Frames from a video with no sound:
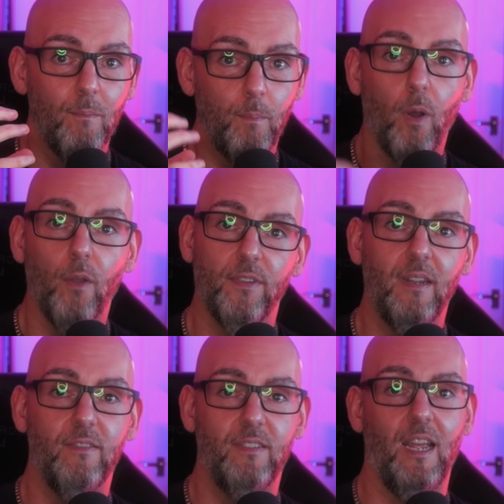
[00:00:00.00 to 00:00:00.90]

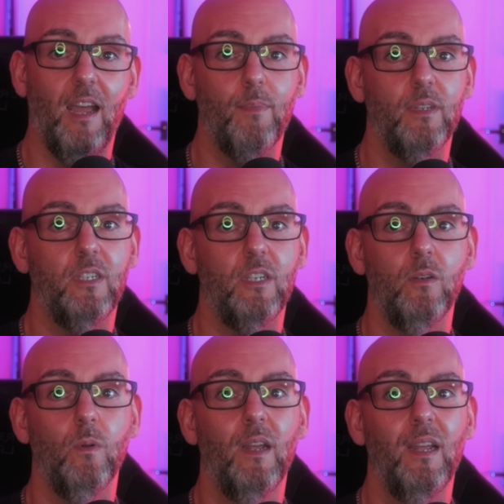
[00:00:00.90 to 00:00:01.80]
positive step
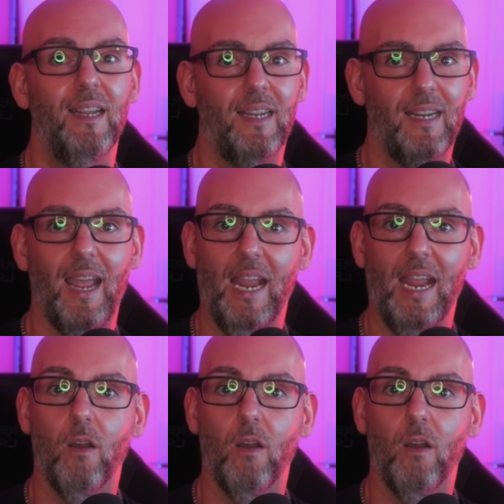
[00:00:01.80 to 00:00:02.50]
to getting